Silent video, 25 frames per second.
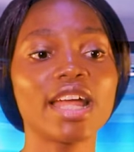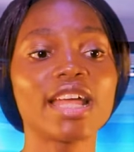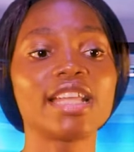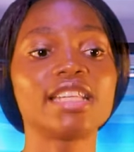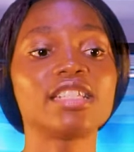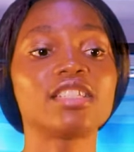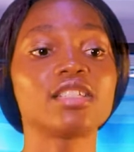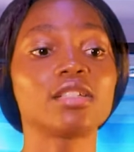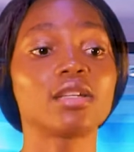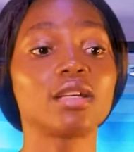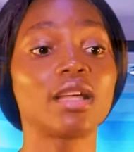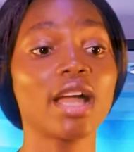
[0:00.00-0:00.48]

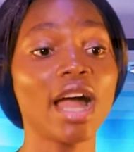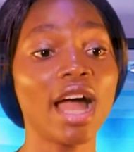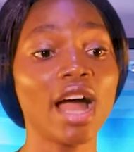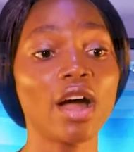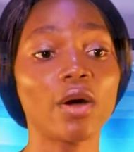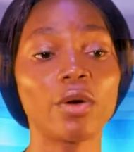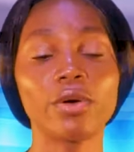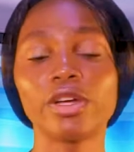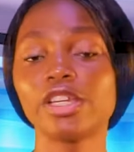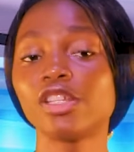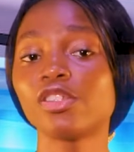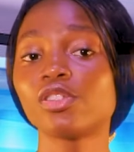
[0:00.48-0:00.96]
and
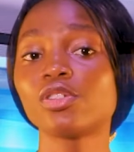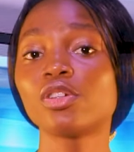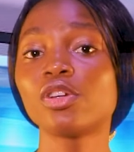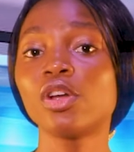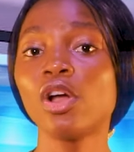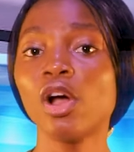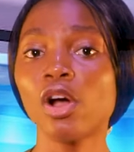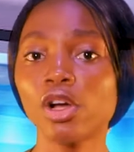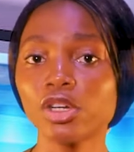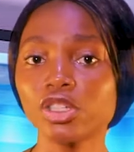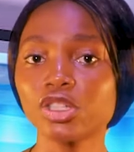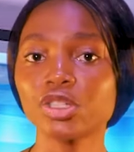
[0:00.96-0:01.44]
Gao into
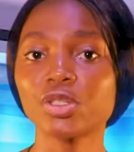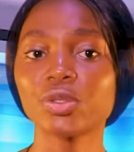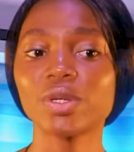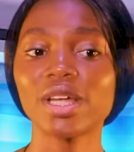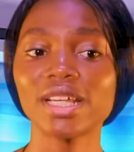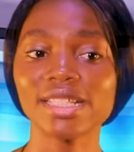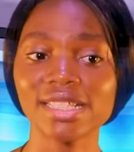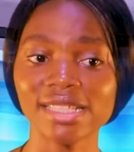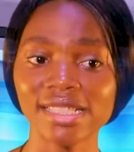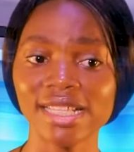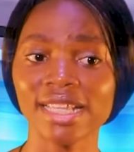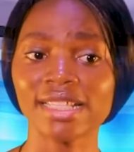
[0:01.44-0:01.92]

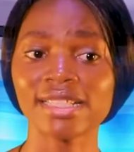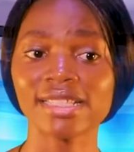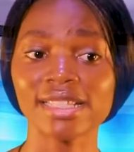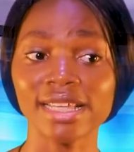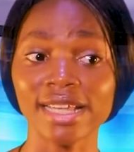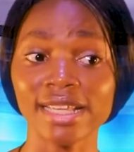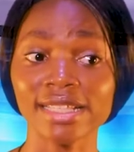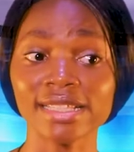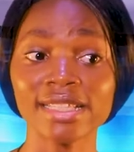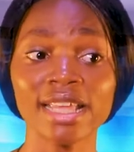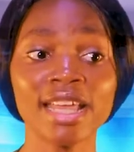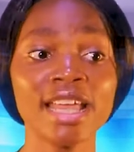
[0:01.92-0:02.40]
cultural
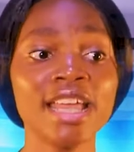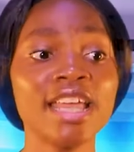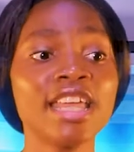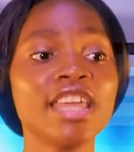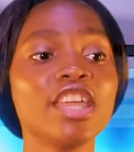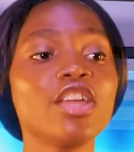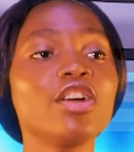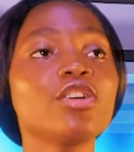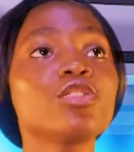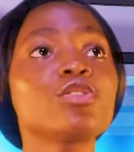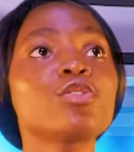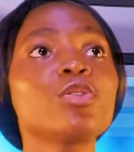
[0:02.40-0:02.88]
centers.
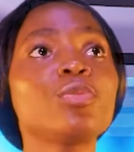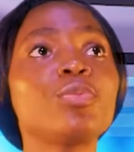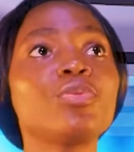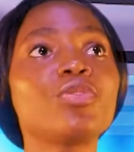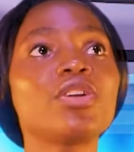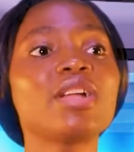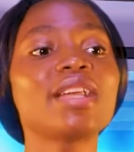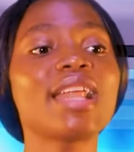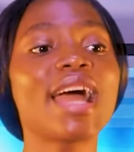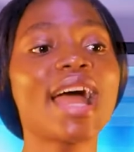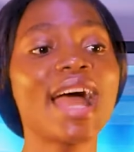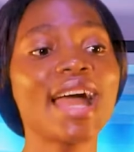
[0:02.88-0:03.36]
He also
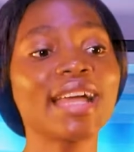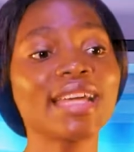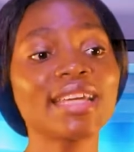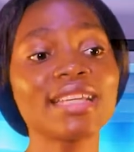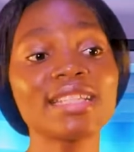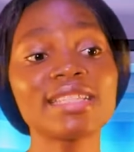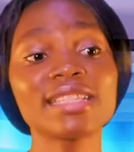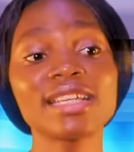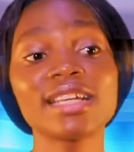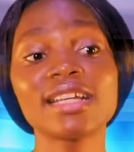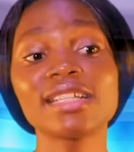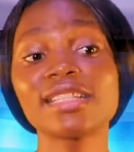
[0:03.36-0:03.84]
brought
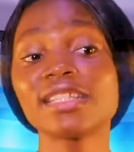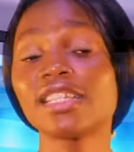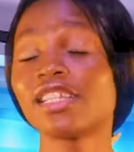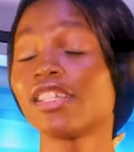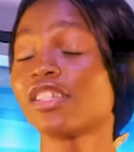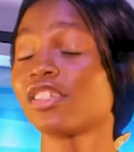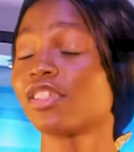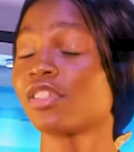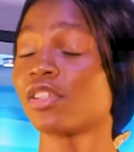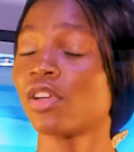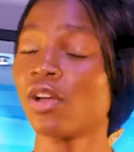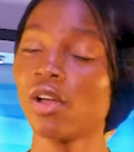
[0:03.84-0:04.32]
architects
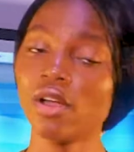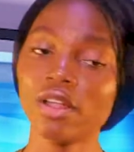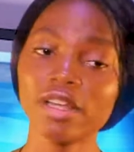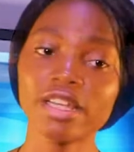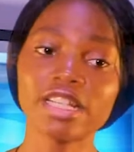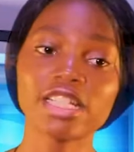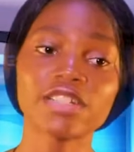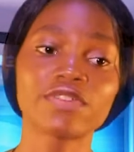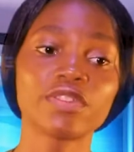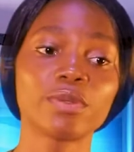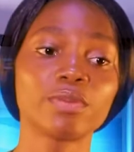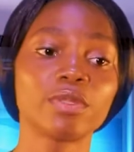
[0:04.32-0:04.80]
and
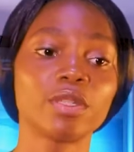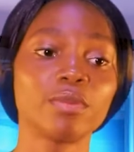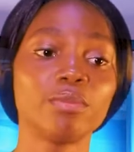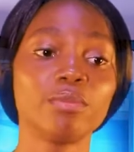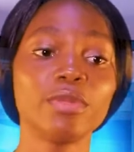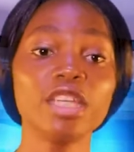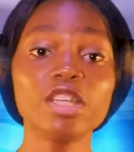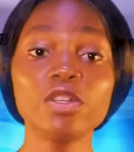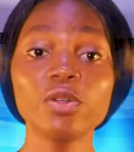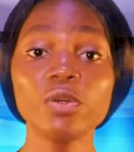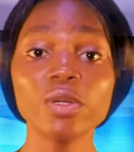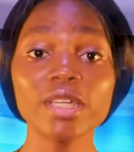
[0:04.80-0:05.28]
scholars from the
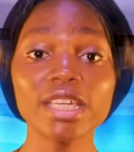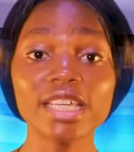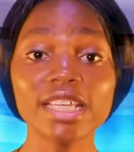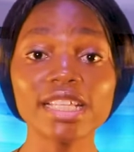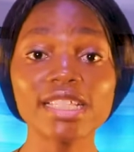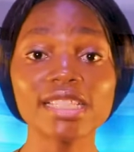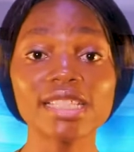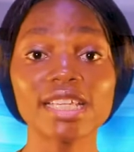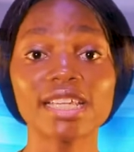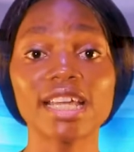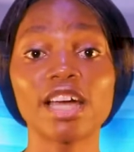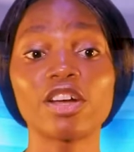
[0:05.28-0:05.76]
Middle
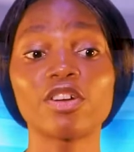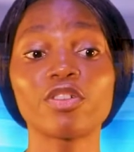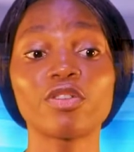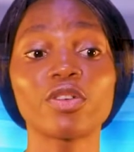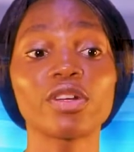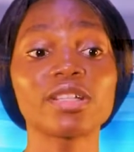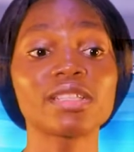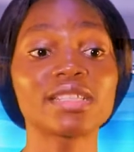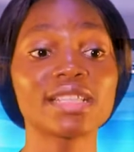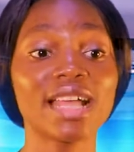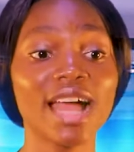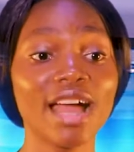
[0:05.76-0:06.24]
East and
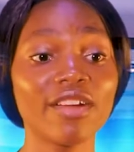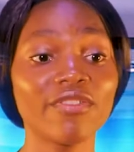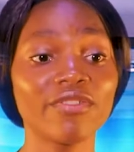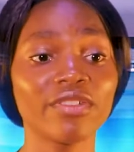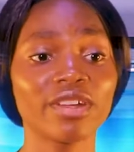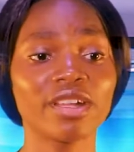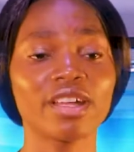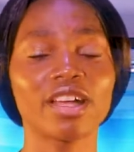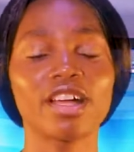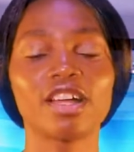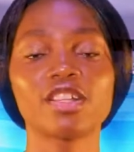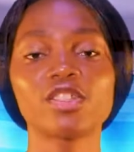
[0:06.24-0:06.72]
across
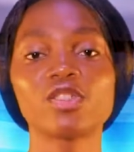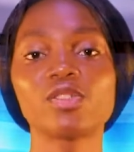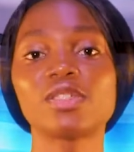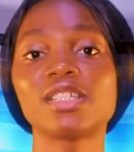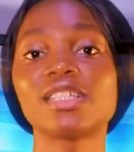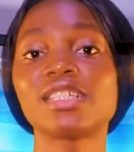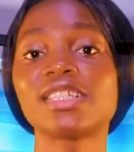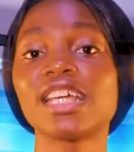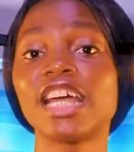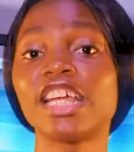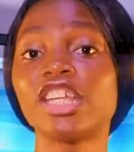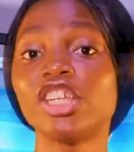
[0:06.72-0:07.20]
Africa to
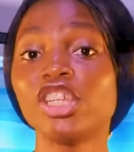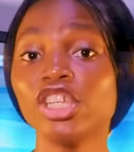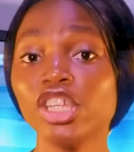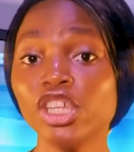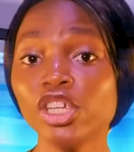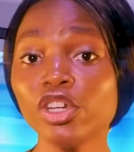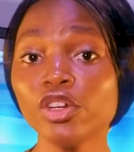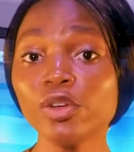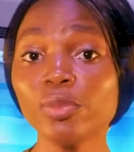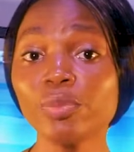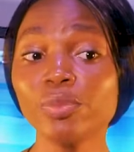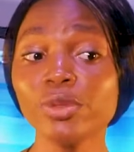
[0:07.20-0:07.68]
design
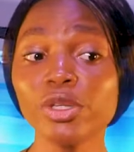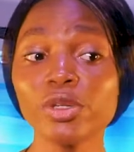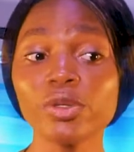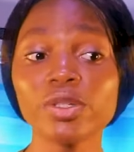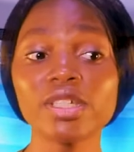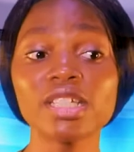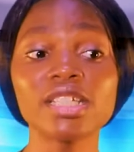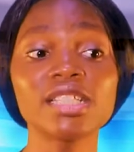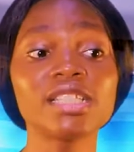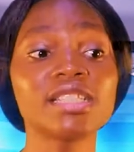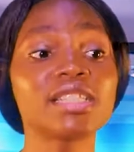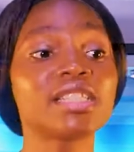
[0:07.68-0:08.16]
new
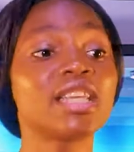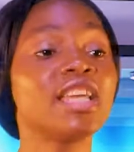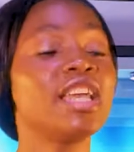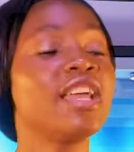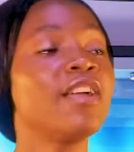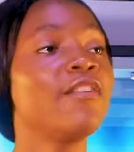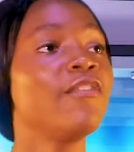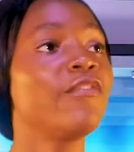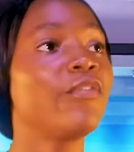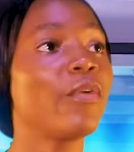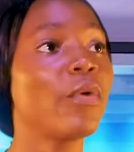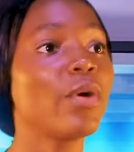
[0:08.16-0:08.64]
buildings
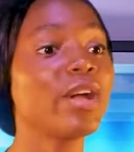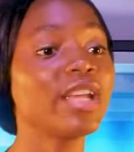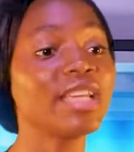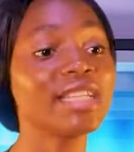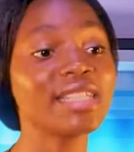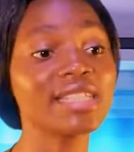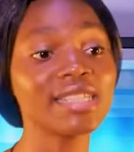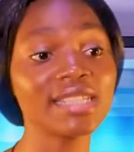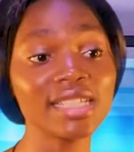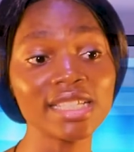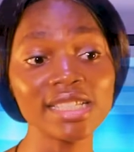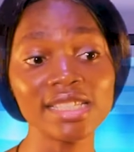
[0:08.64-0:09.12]
for
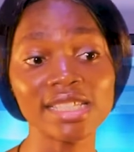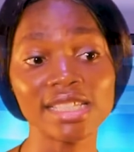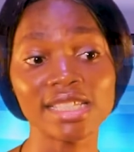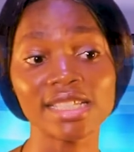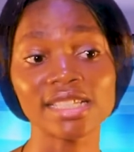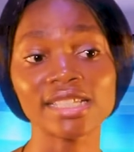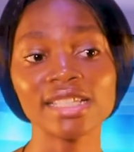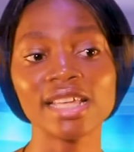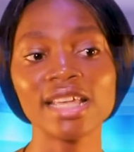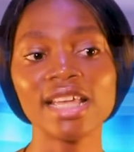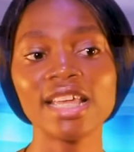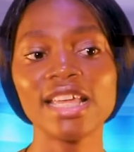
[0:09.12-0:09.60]
his
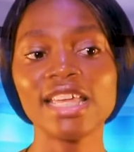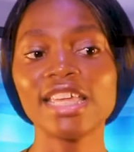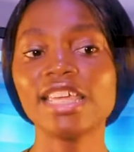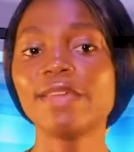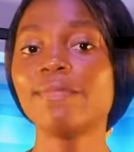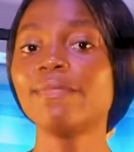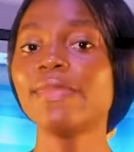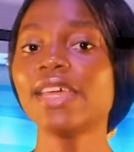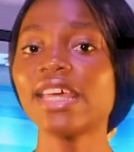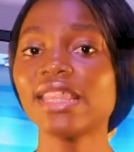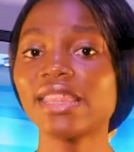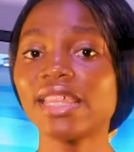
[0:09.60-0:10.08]
cities.
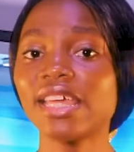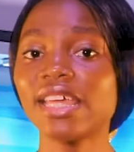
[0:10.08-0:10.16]
He made